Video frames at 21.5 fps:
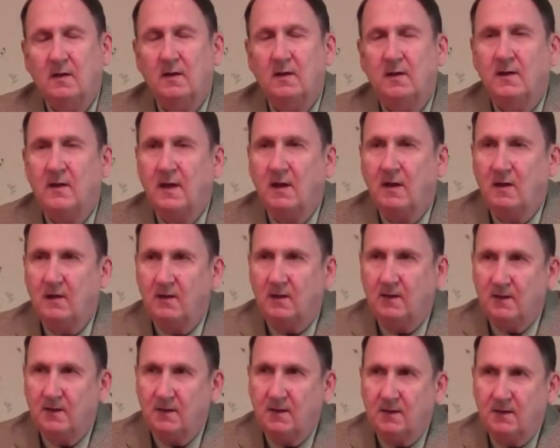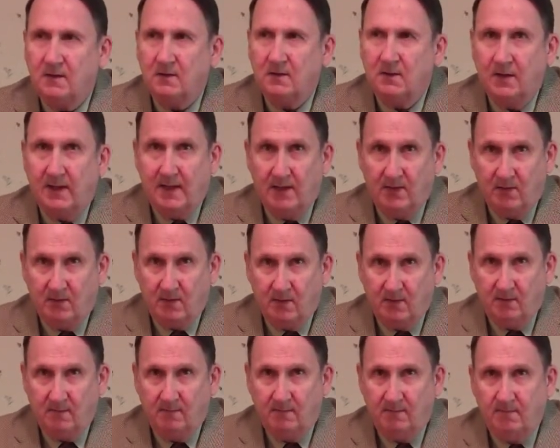Now, later,
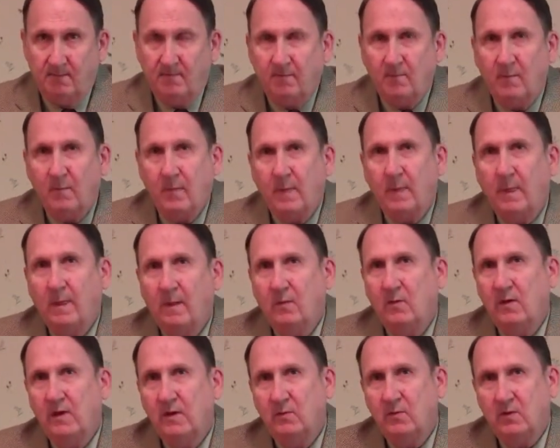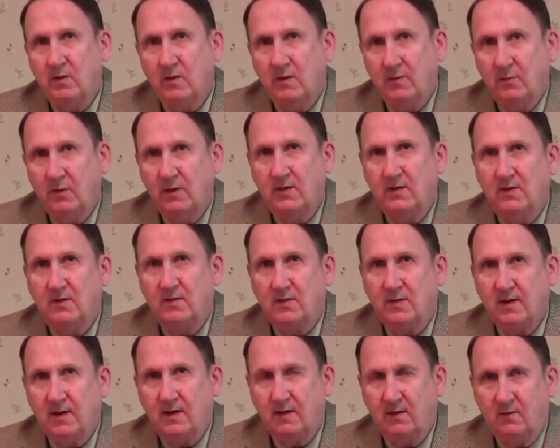when he was going to preach his
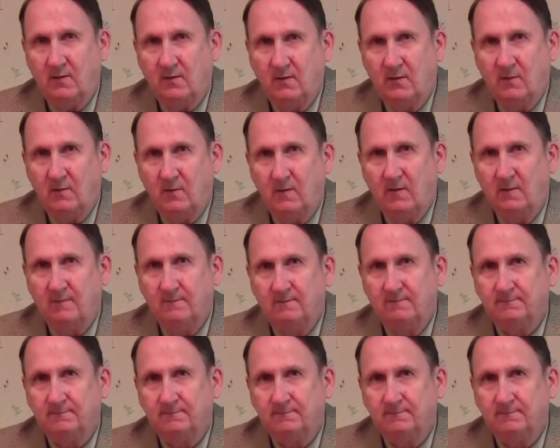second sermon,